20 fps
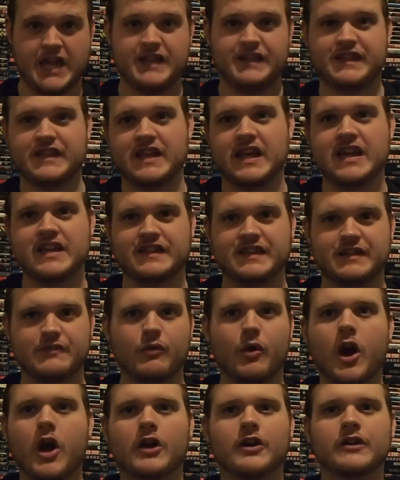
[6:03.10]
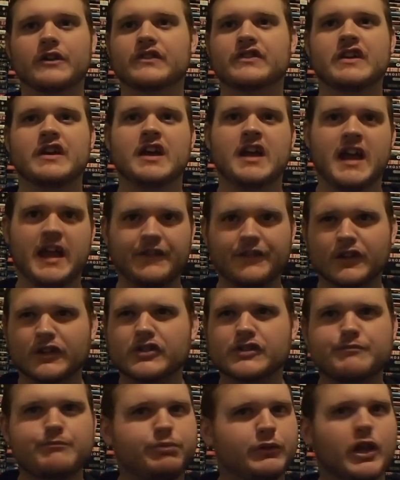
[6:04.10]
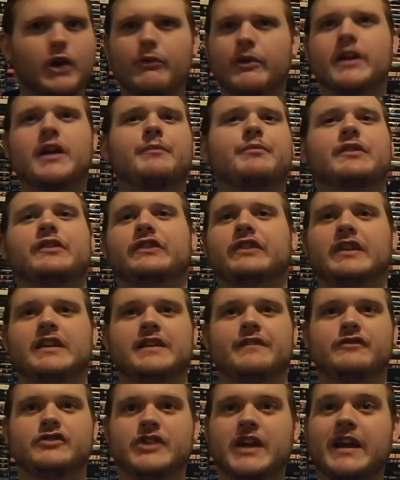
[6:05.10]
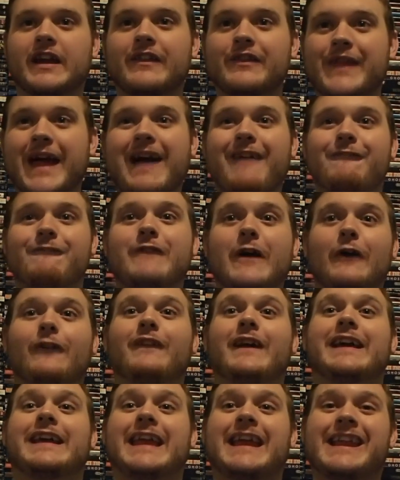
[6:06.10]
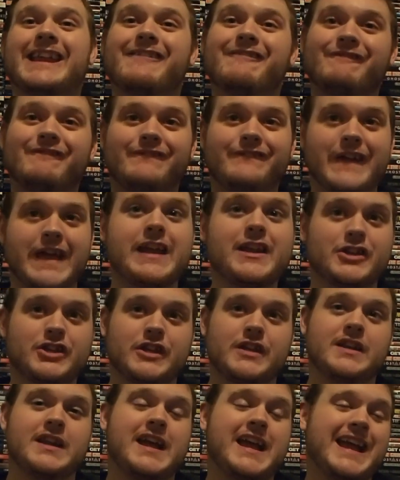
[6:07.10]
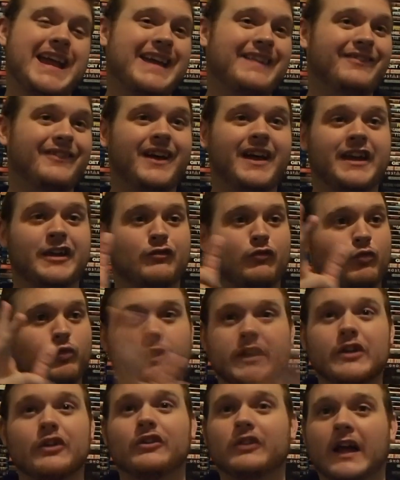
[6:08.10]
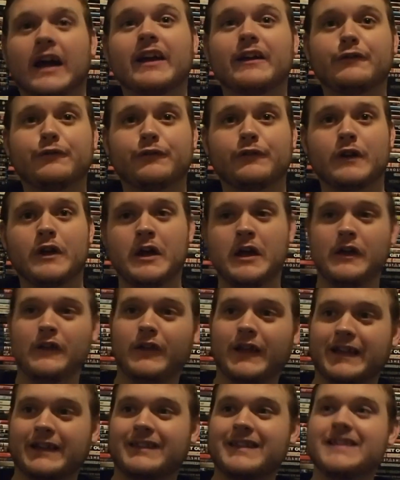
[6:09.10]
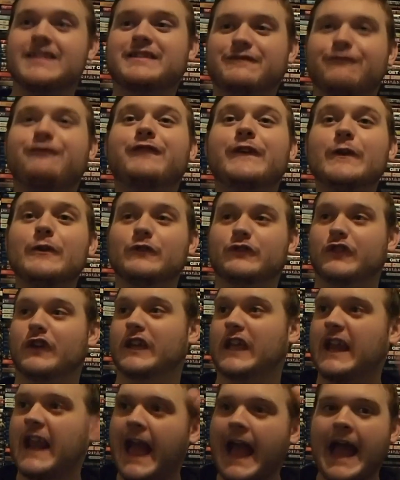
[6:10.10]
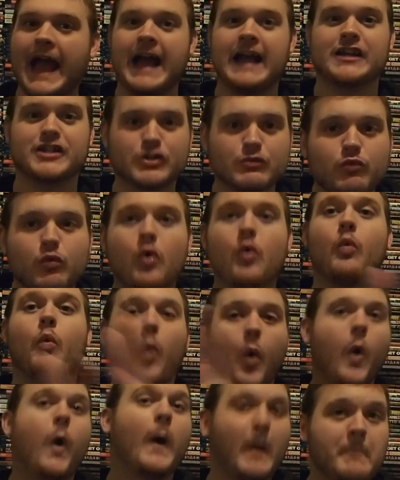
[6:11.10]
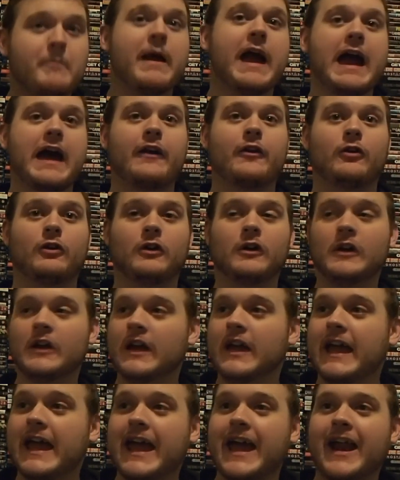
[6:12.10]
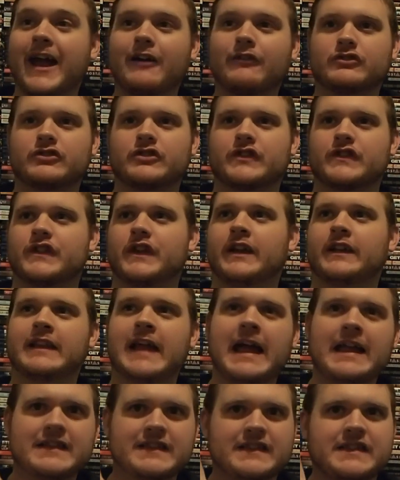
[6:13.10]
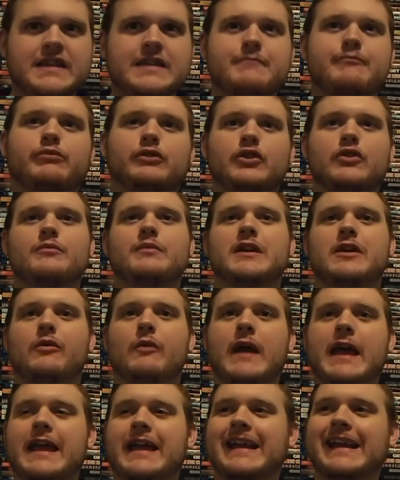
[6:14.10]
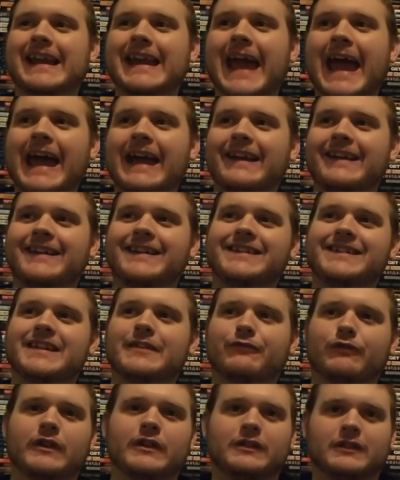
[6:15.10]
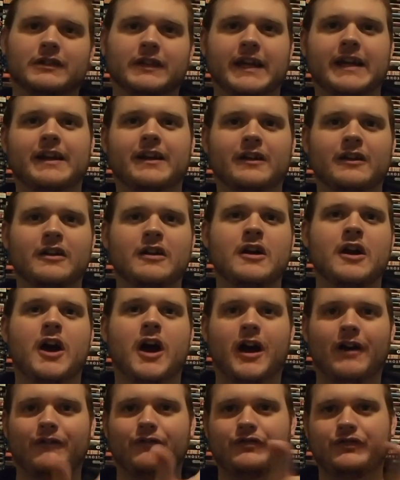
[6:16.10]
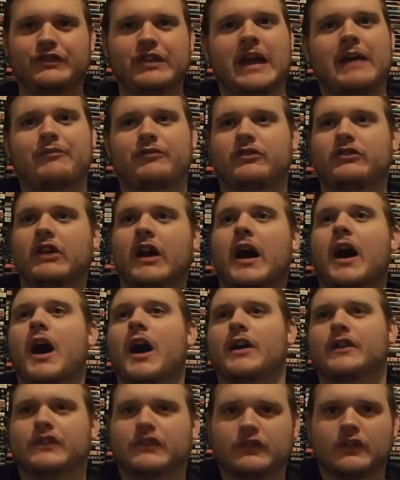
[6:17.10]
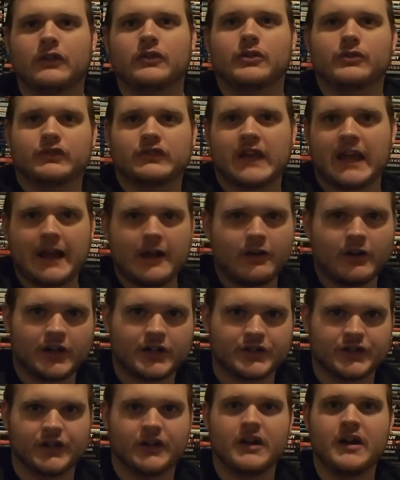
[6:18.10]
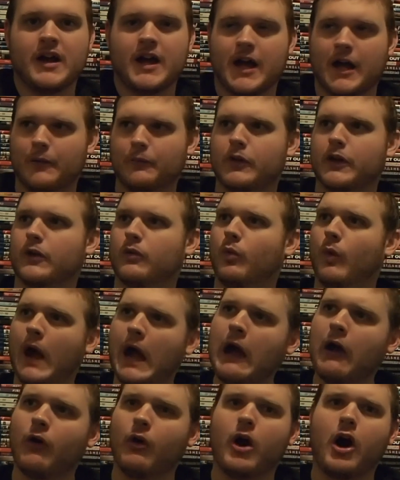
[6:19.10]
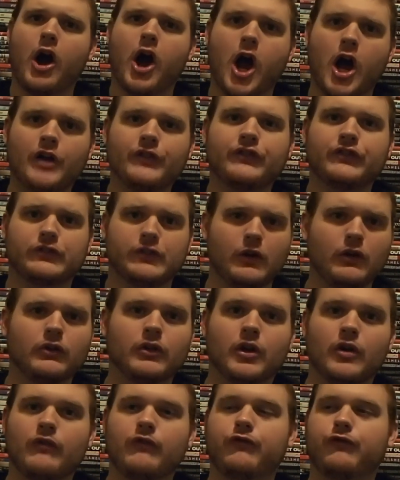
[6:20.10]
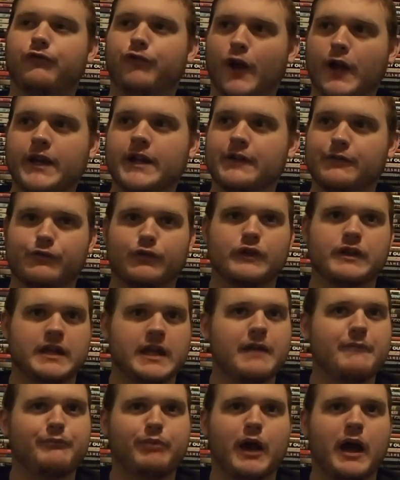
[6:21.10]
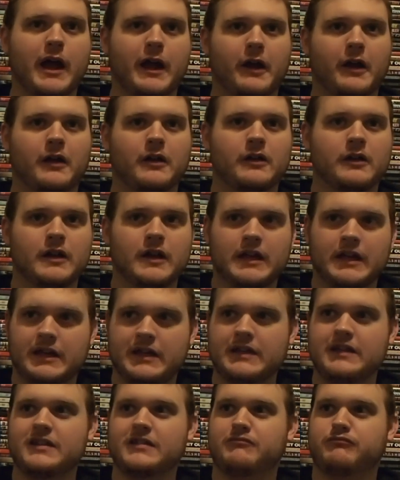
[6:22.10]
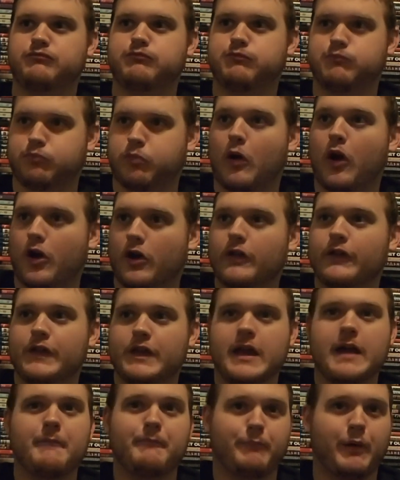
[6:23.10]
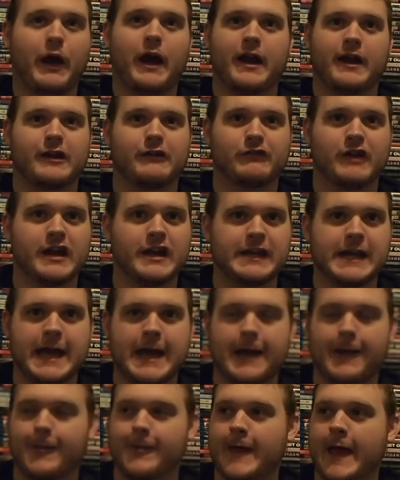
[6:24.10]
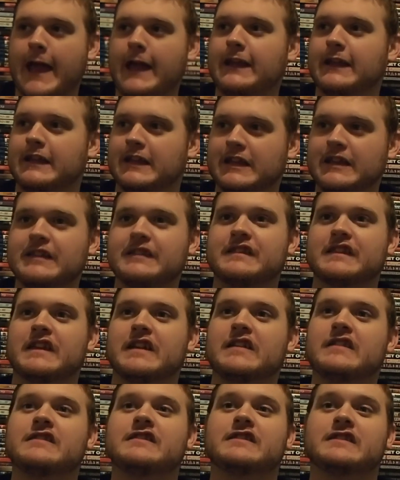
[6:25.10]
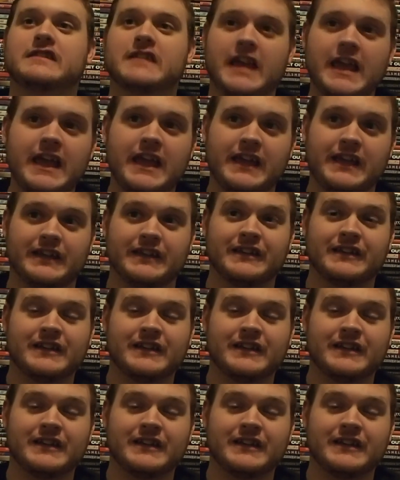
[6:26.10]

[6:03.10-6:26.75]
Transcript: AT-AT walkers and they're just blowing up the city of Jedha. That felt like an invasion in like real life. Like this feels like an actual war battle. And I was just like, that scene blew me away and it added a different layer of depth to Han Solo's character. I'm like, wow, Han Solo fighting for the Empire. He's part of the Empire right now. That is insane.